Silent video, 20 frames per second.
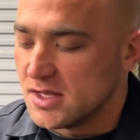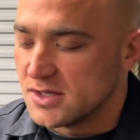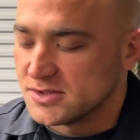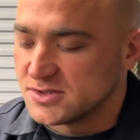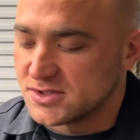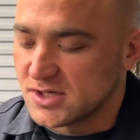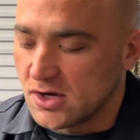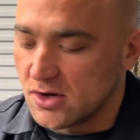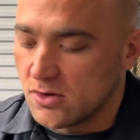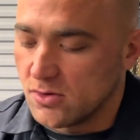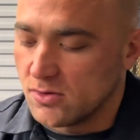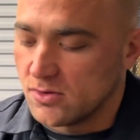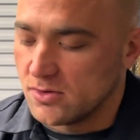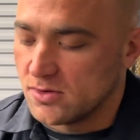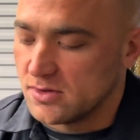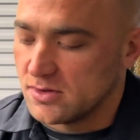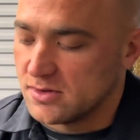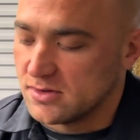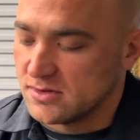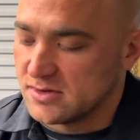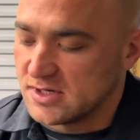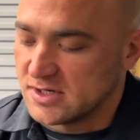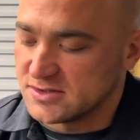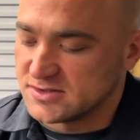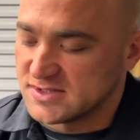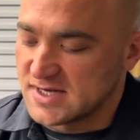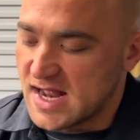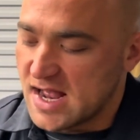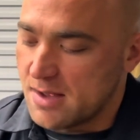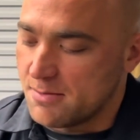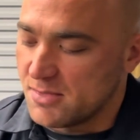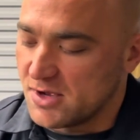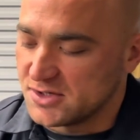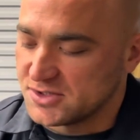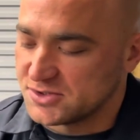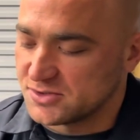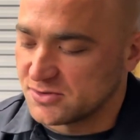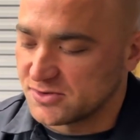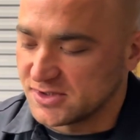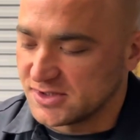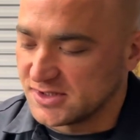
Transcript: So there's not much